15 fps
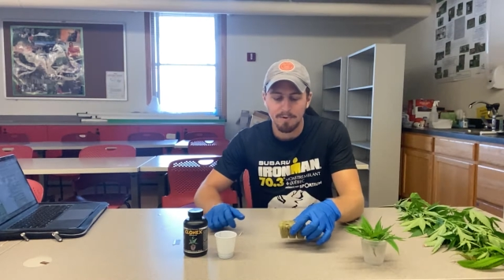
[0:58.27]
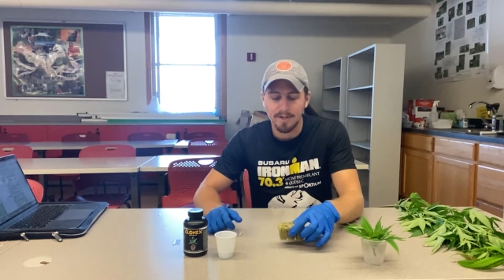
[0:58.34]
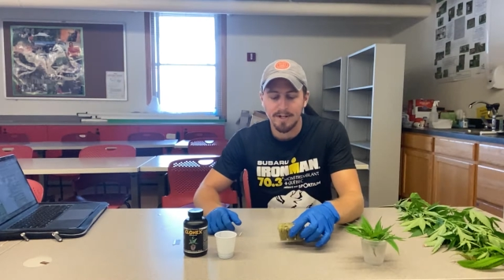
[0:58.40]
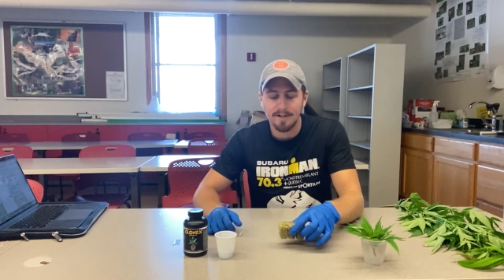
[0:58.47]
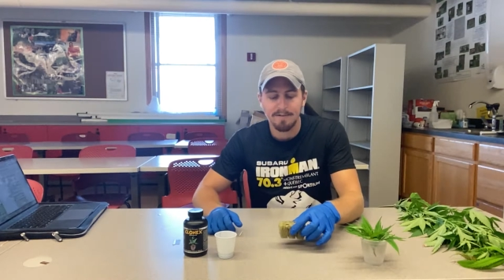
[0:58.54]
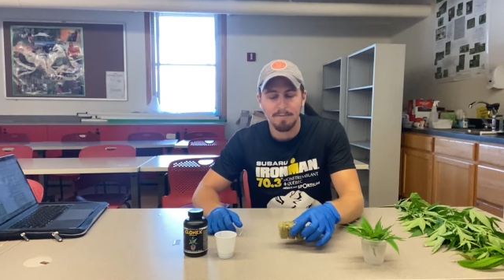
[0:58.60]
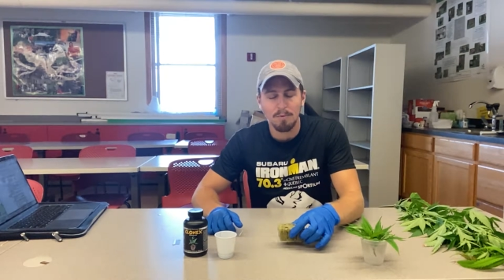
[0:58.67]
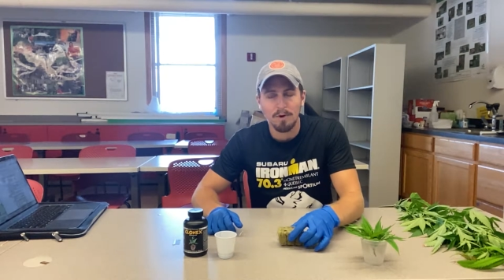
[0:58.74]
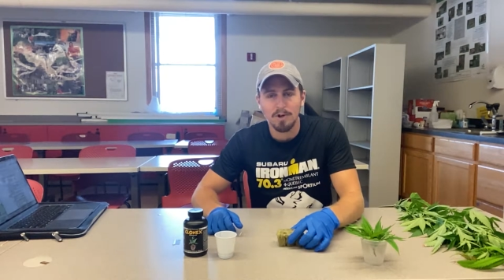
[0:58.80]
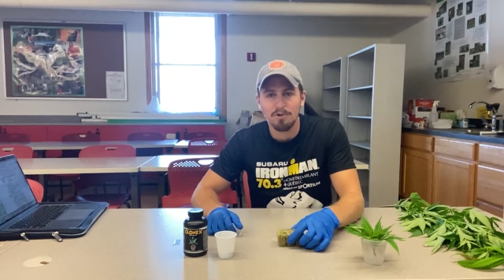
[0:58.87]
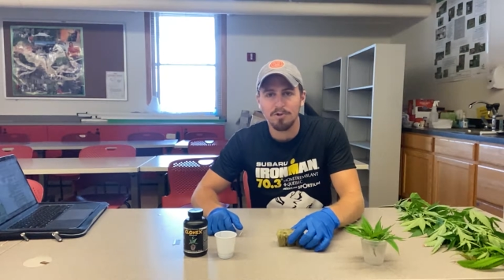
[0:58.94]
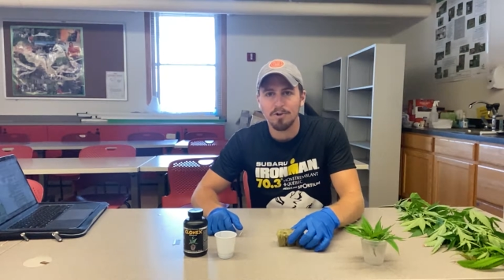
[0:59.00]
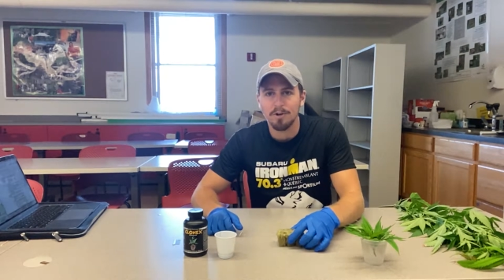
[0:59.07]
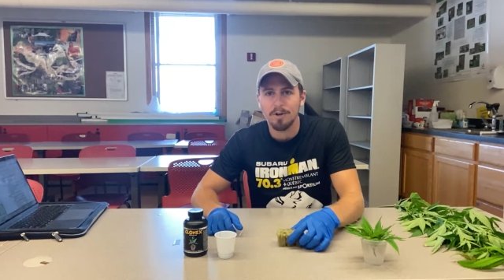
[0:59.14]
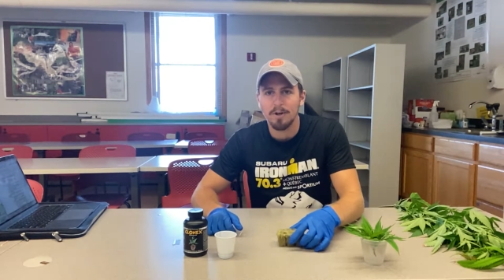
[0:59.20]
plenty of
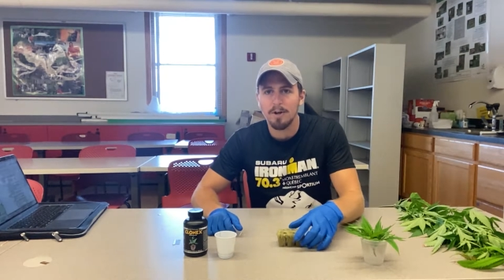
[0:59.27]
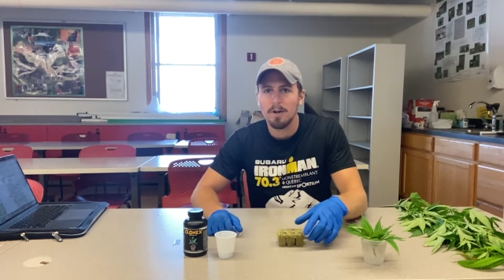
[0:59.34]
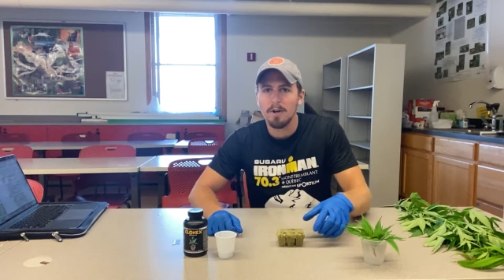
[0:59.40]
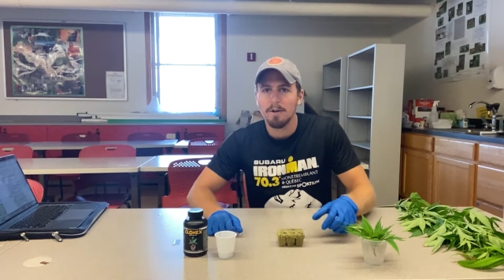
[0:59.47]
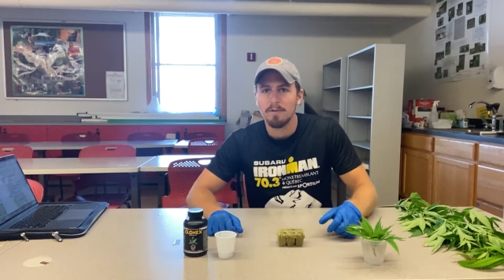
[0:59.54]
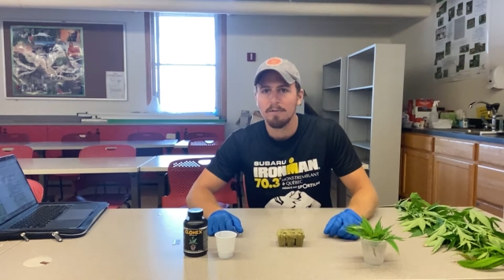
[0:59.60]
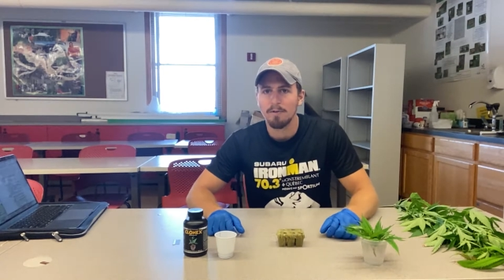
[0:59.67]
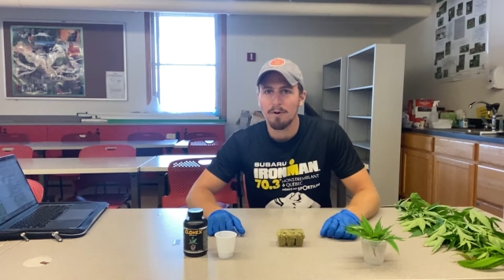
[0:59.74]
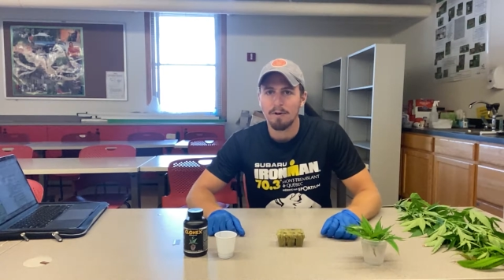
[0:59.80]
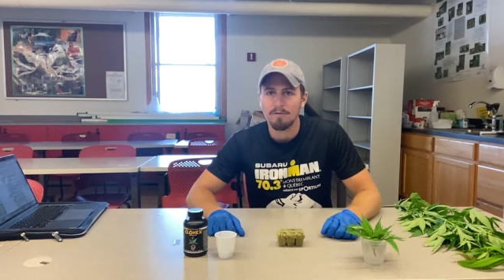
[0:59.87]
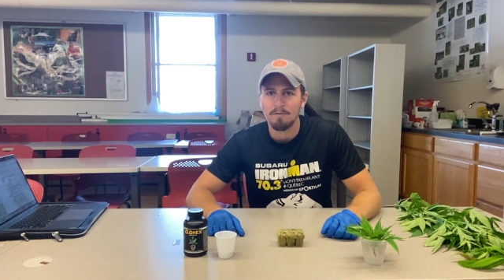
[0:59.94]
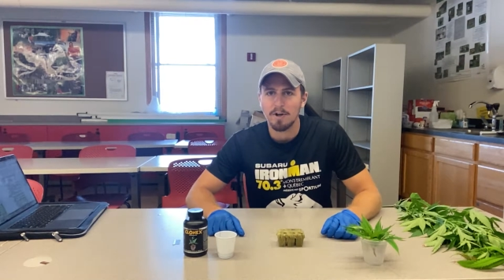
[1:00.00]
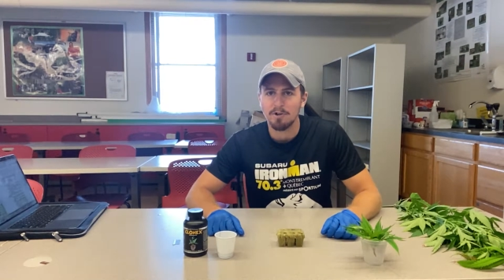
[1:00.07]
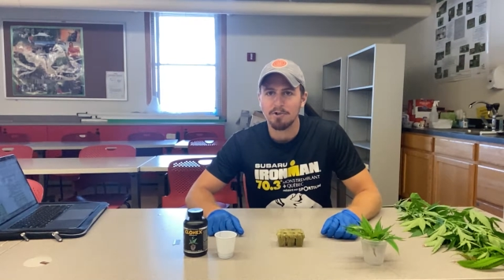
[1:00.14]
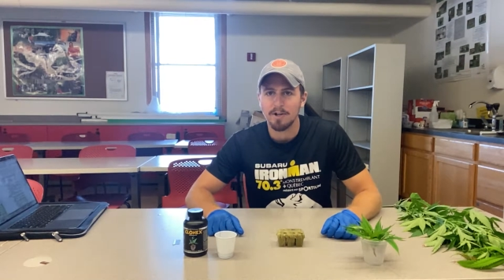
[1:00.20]
moisture for our
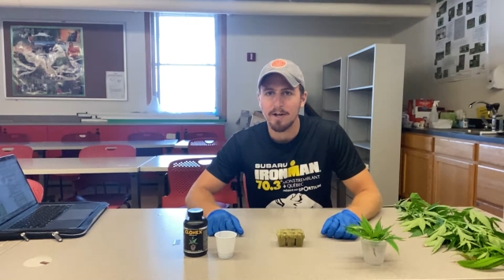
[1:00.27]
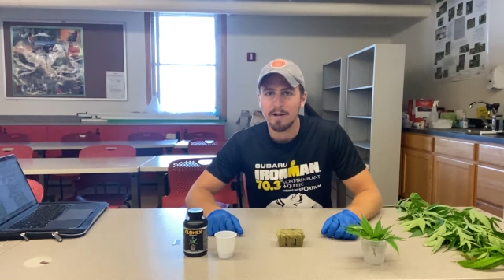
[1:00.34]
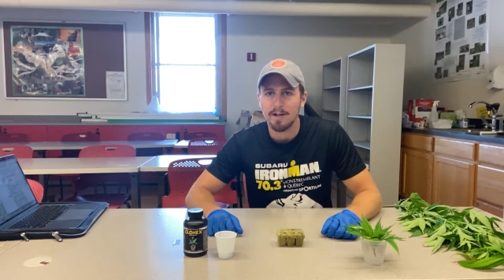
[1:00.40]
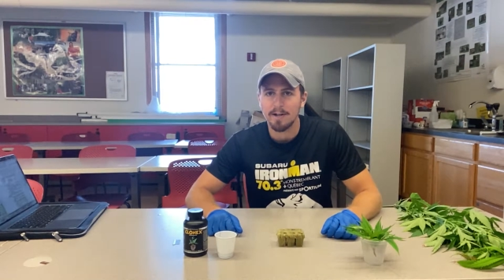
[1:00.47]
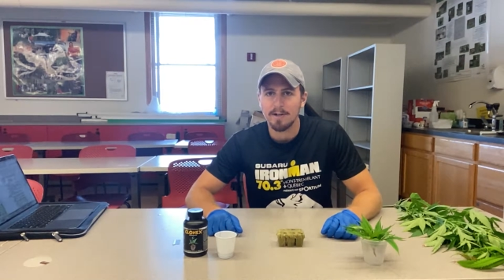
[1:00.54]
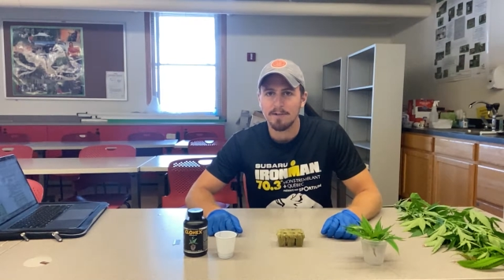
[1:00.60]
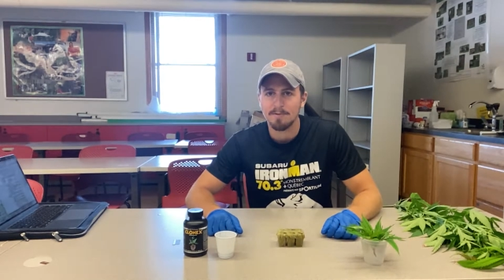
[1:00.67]
fresh cuttings,